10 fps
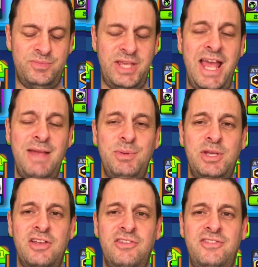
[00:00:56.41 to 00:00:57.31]
game
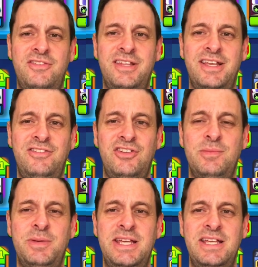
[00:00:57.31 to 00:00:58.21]
because it's
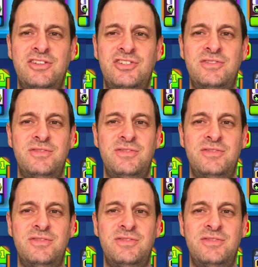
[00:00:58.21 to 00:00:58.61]
going to be